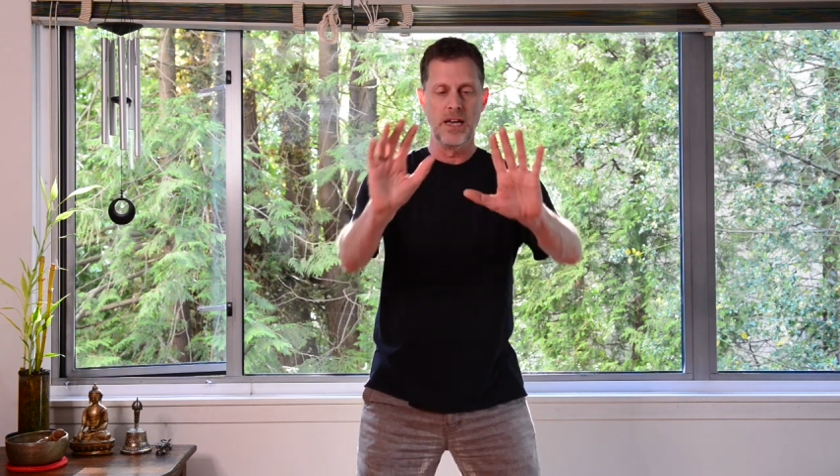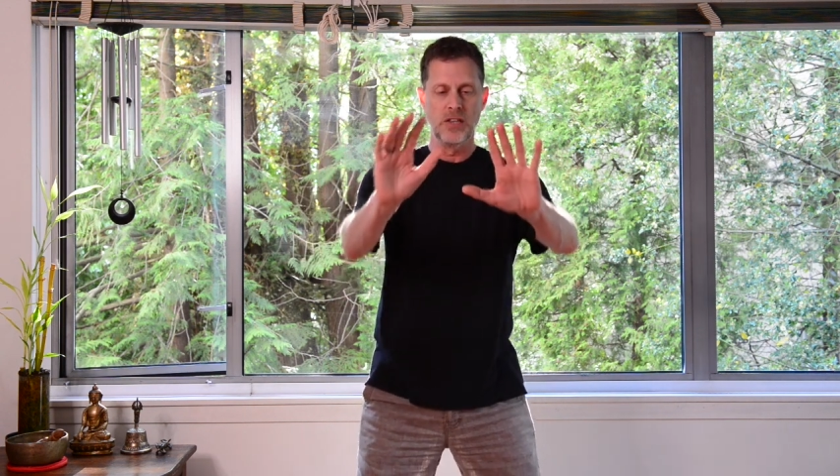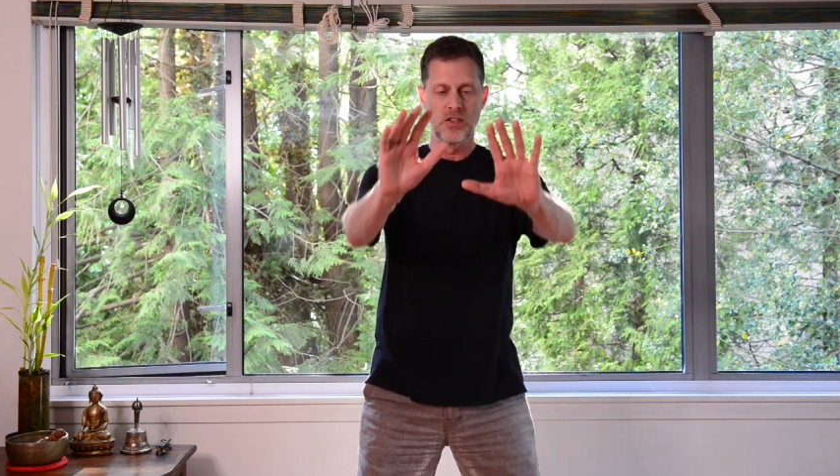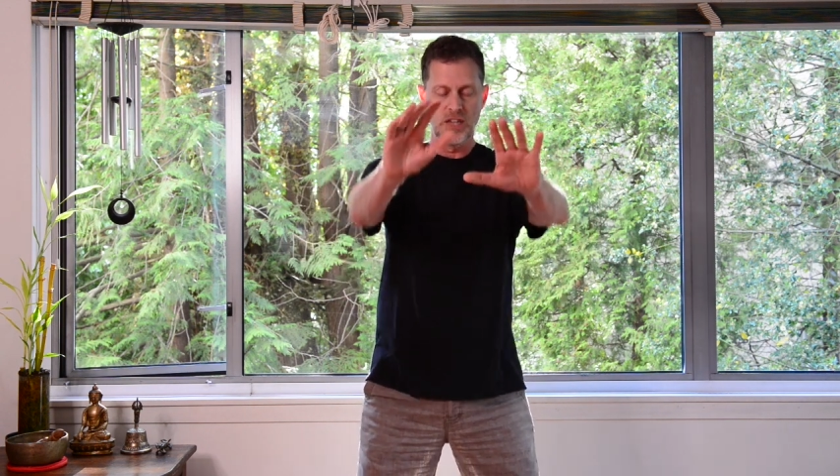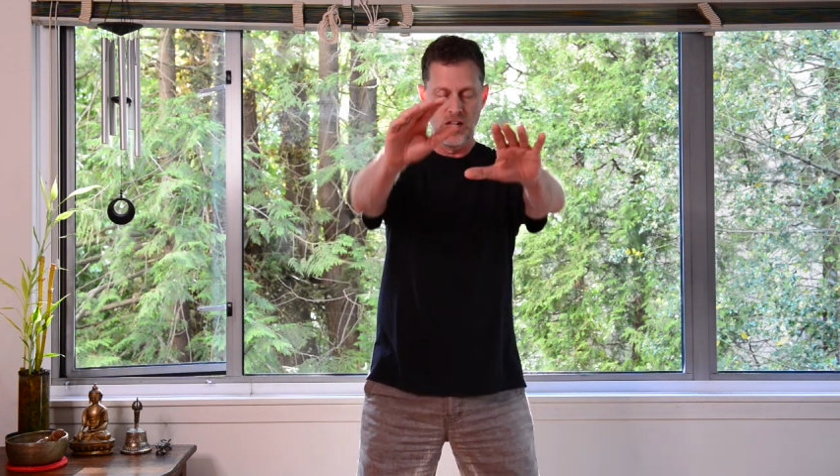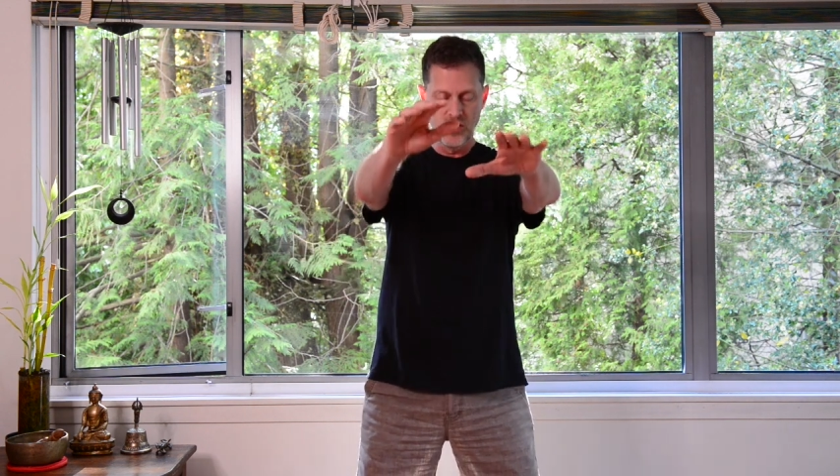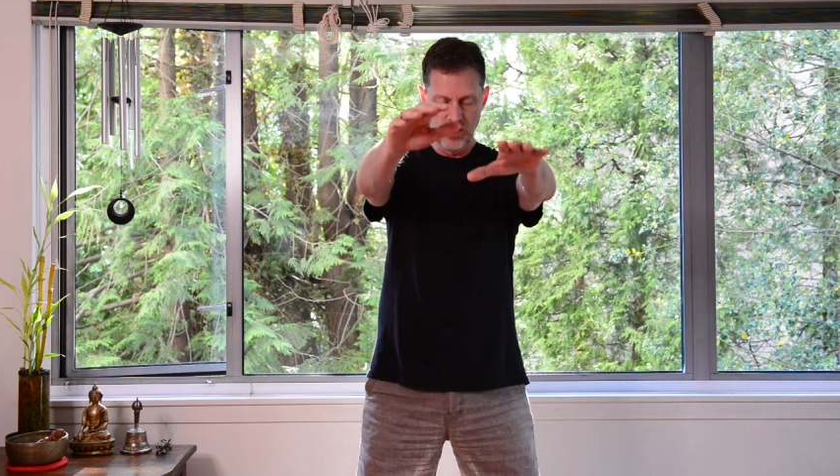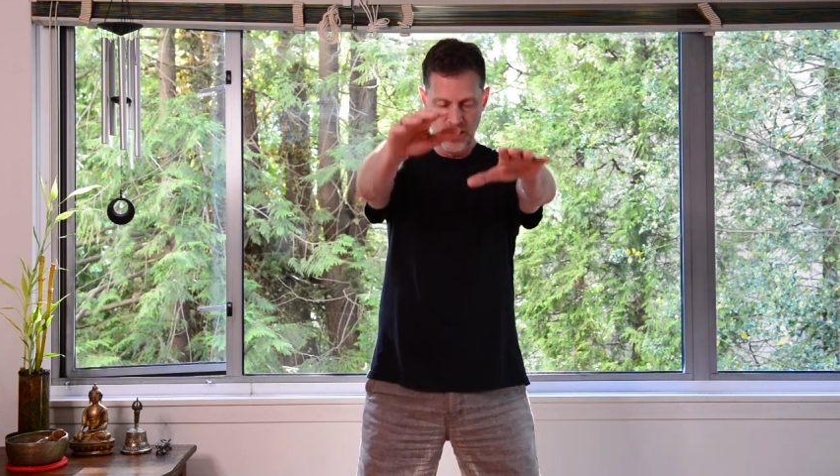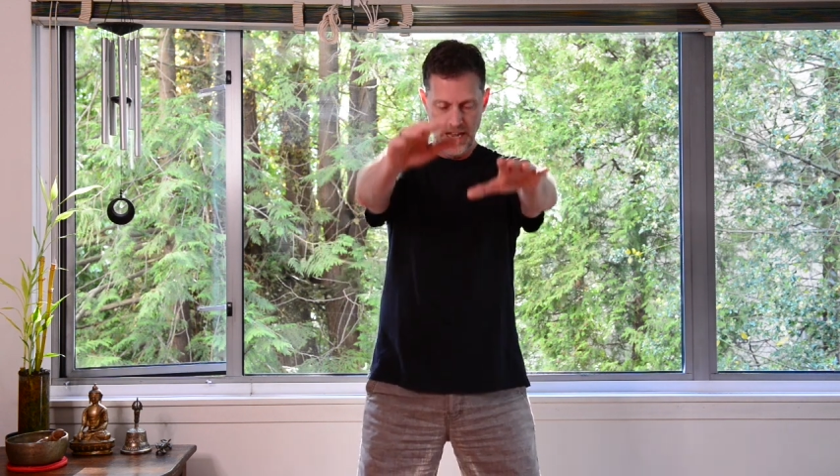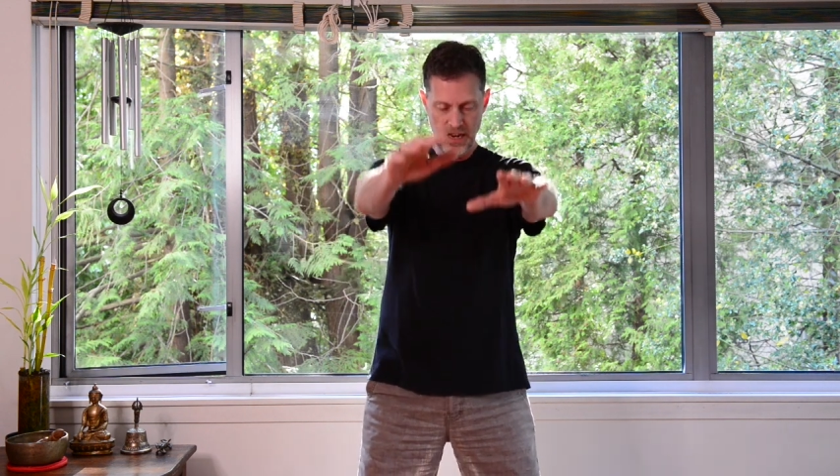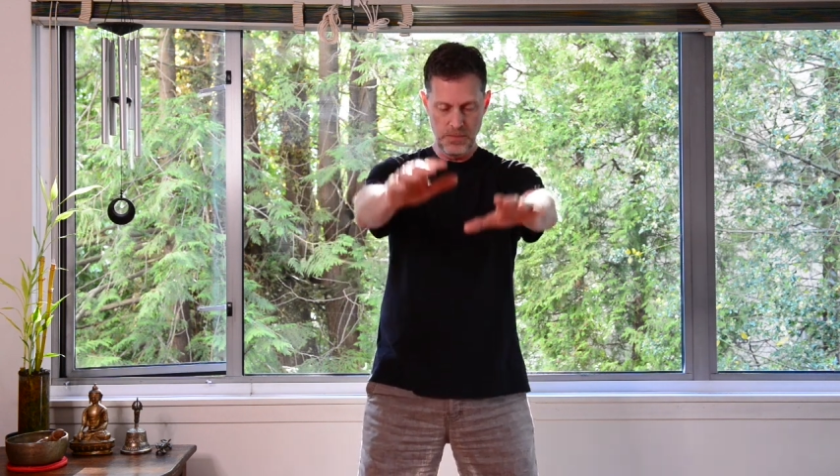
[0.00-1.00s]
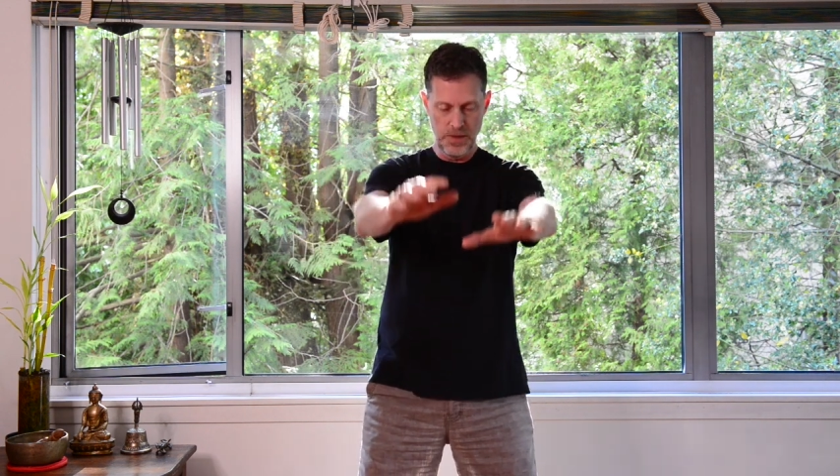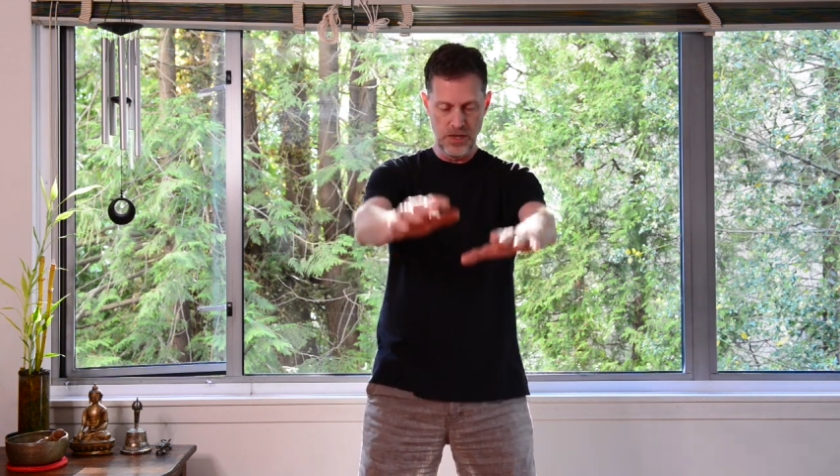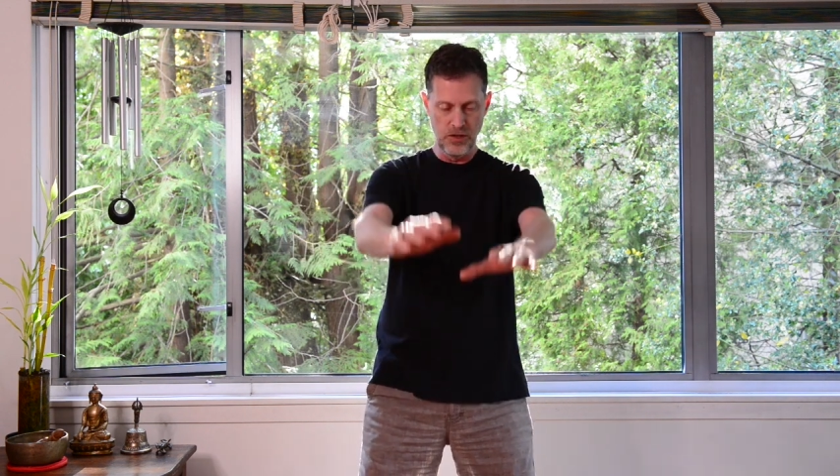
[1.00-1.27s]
and start to let it be a